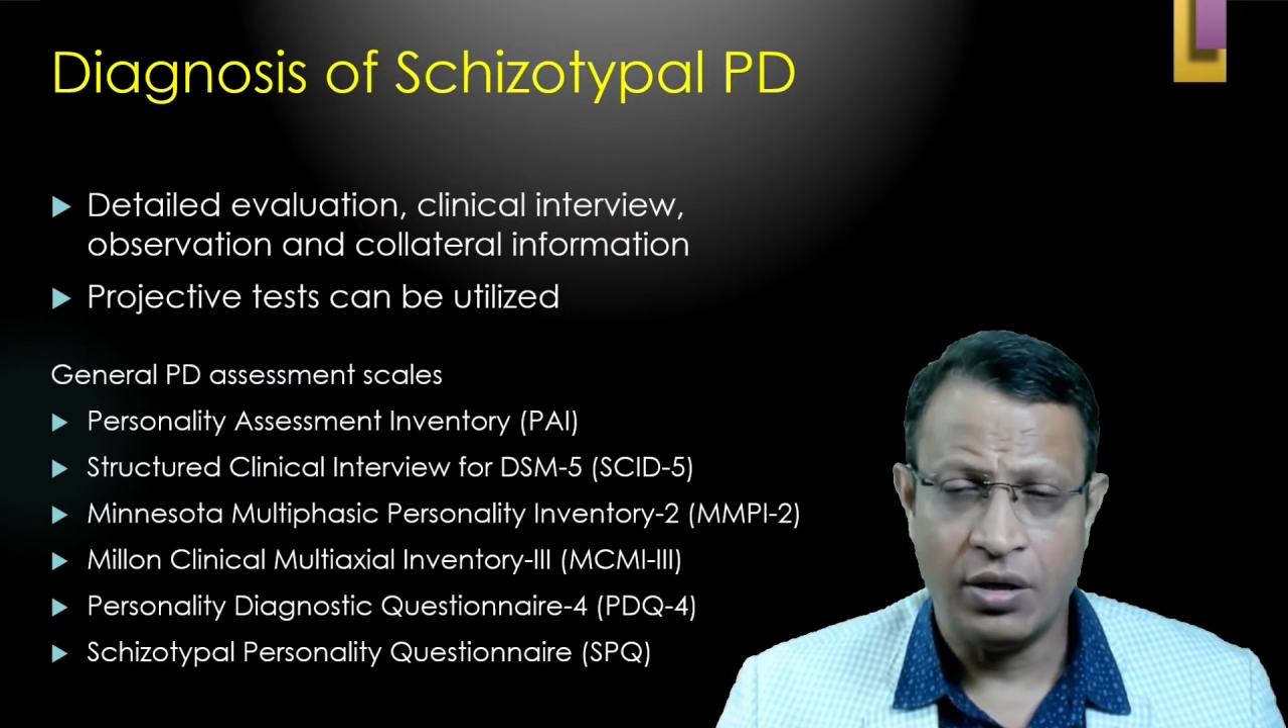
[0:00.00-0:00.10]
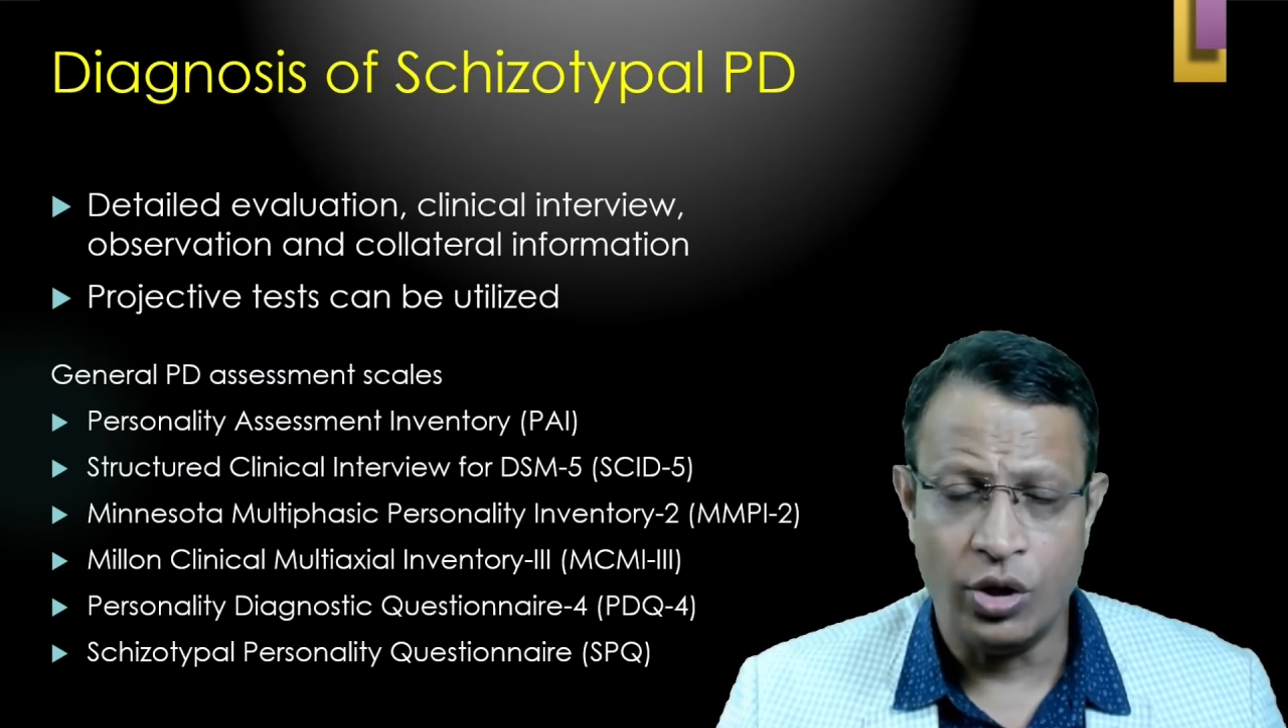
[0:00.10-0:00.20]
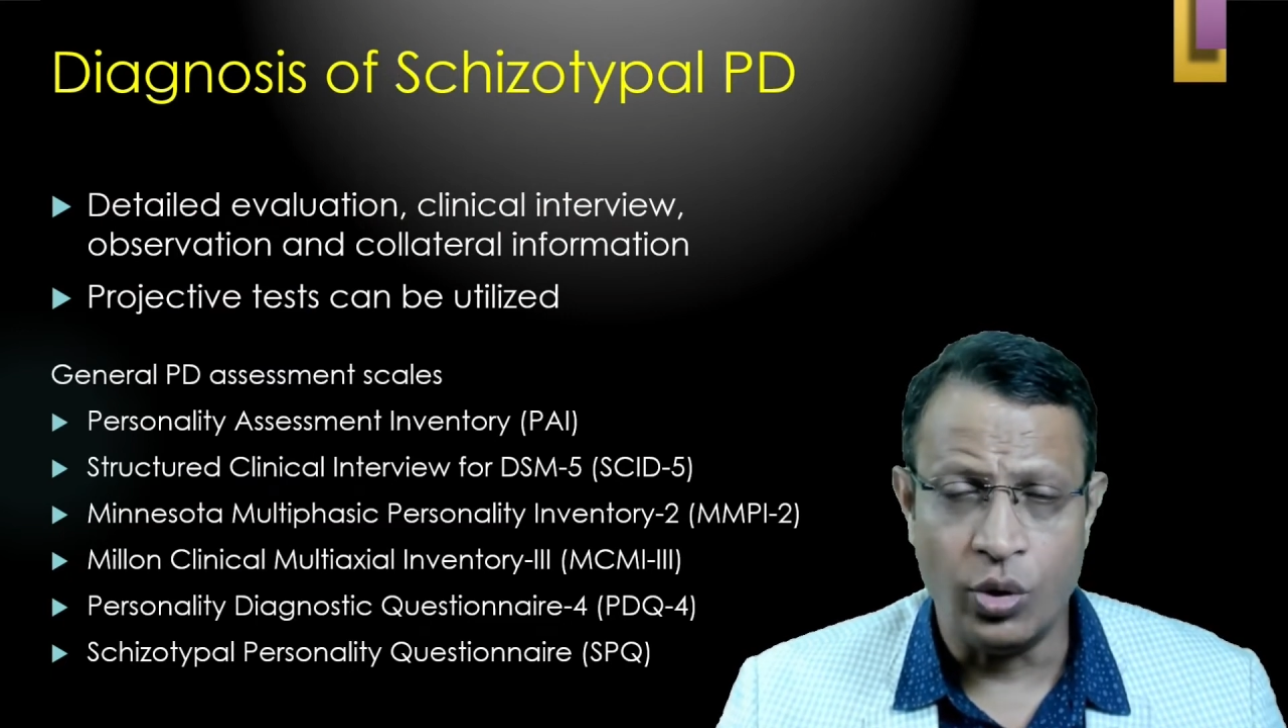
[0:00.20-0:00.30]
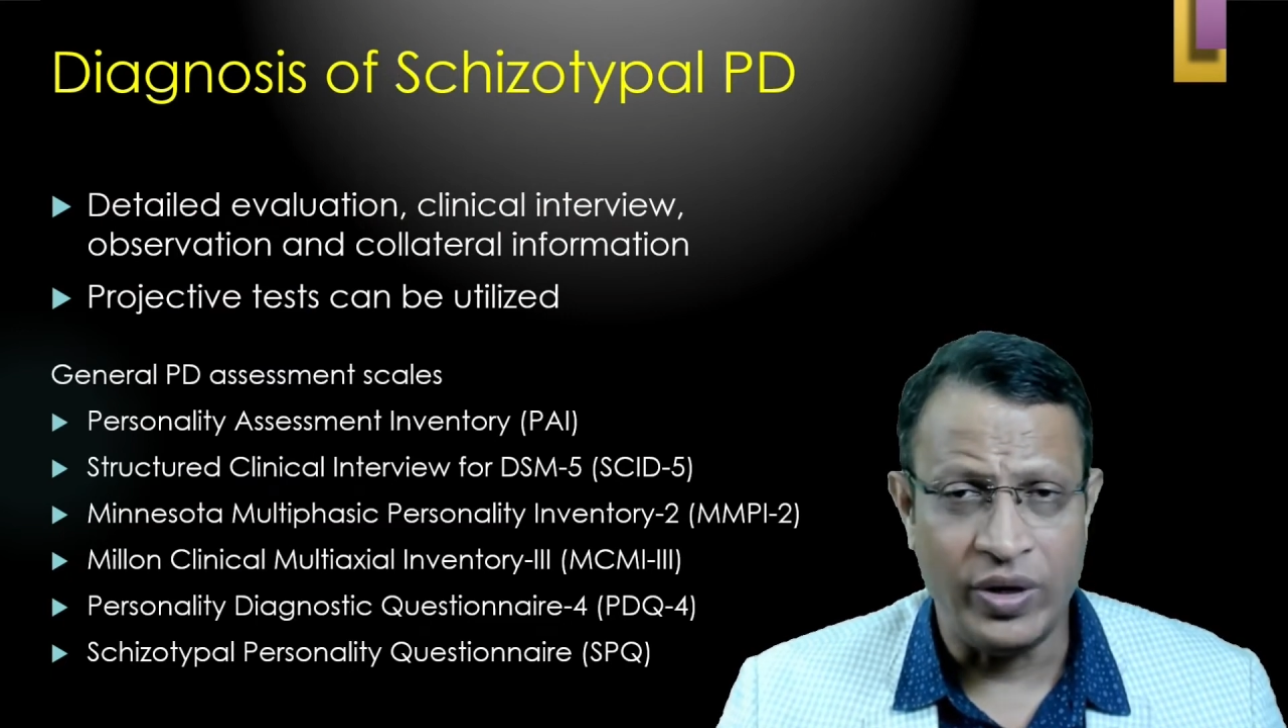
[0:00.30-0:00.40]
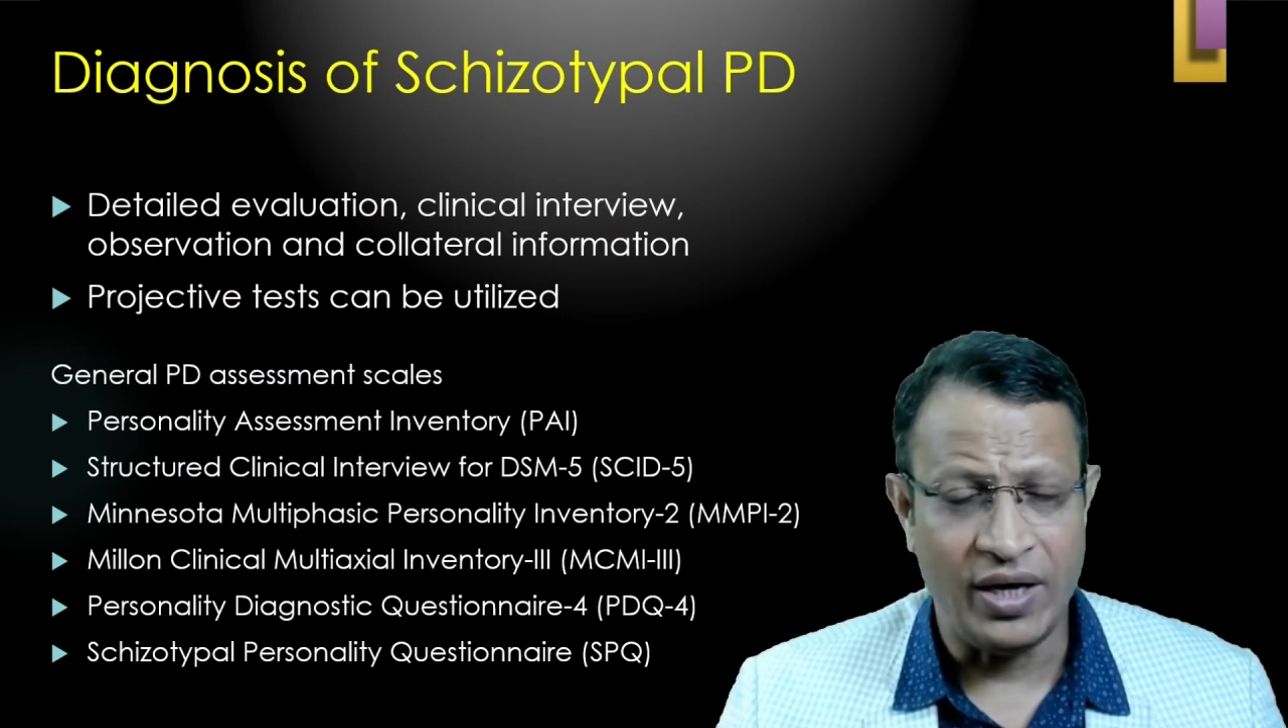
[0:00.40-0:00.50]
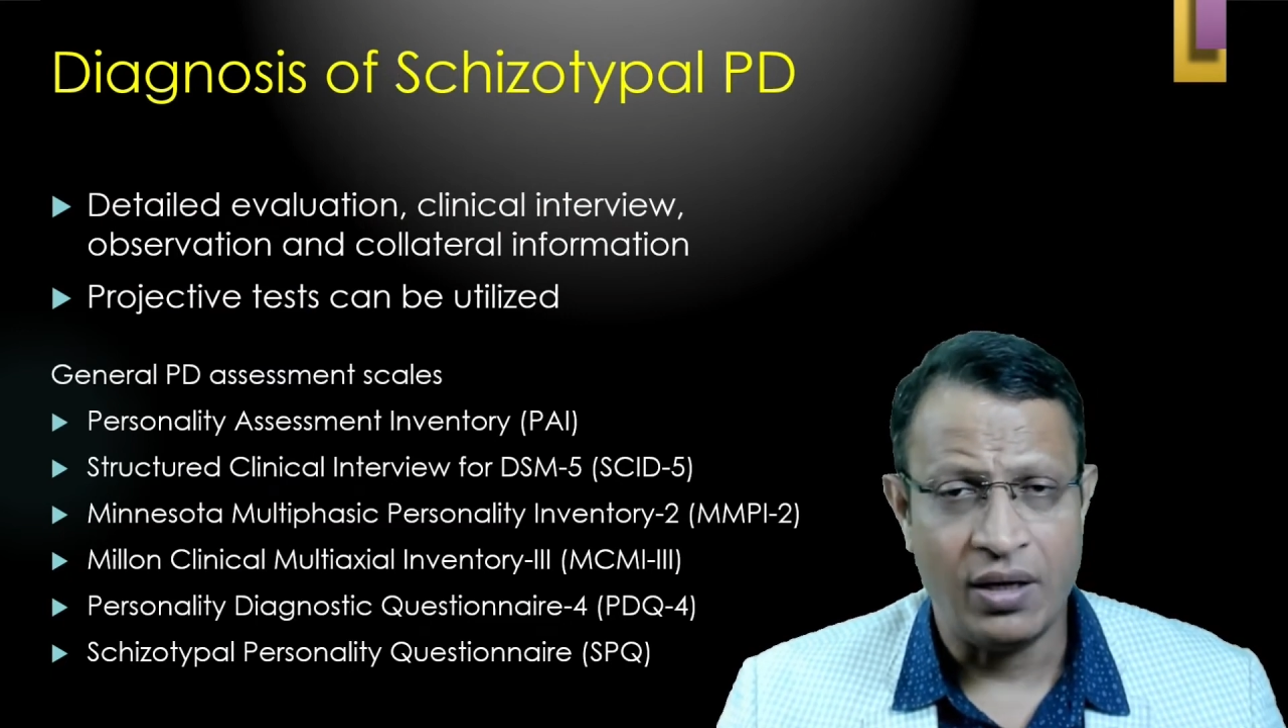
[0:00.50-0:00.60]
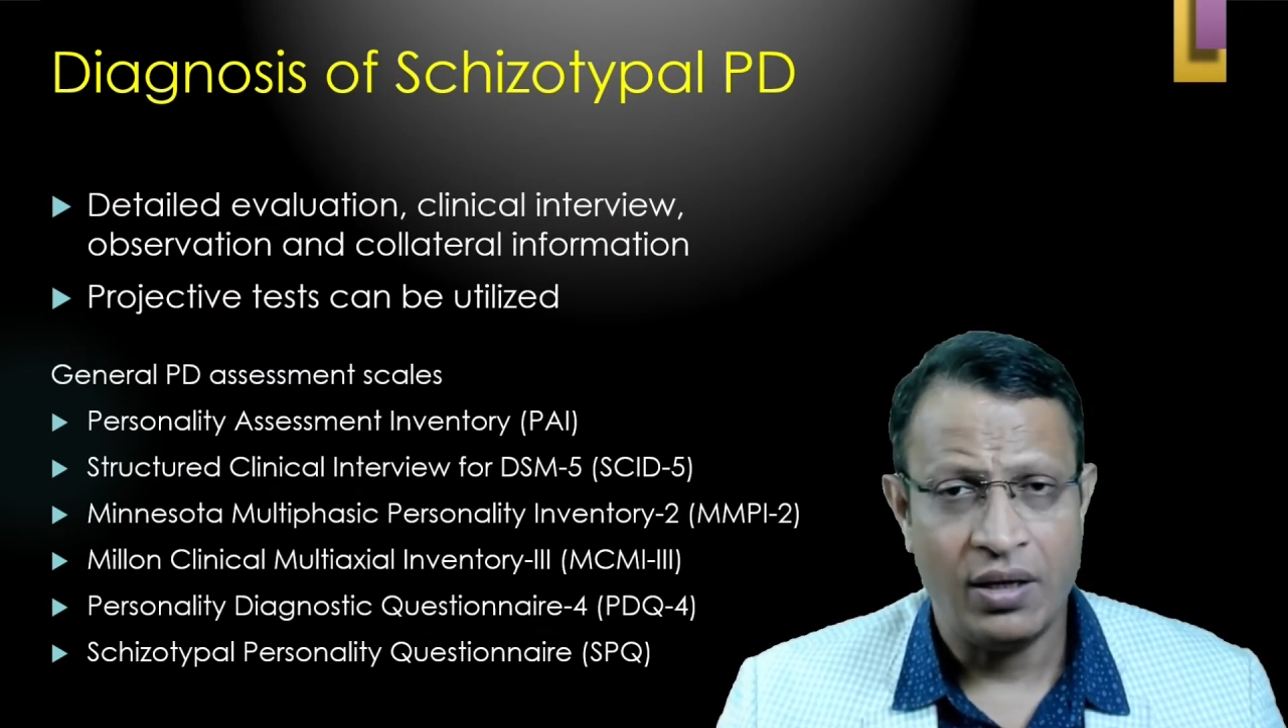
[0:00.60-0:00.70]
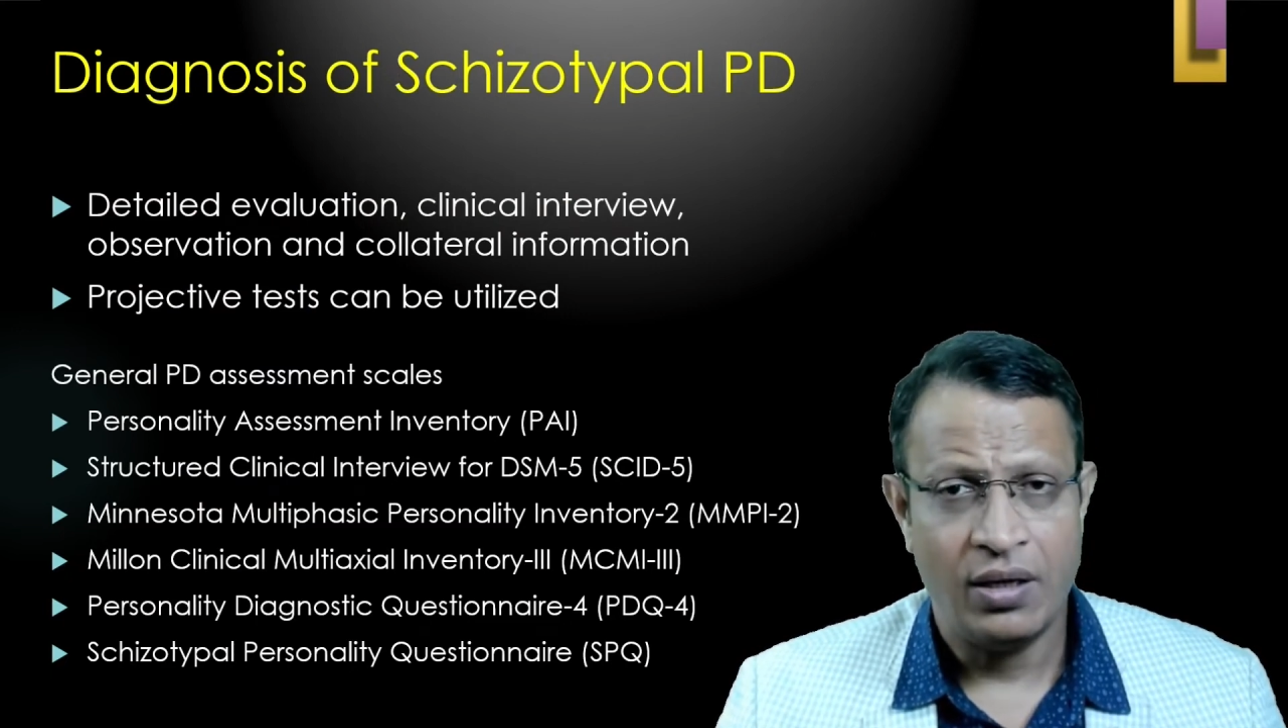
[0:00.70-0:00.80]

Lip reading: doing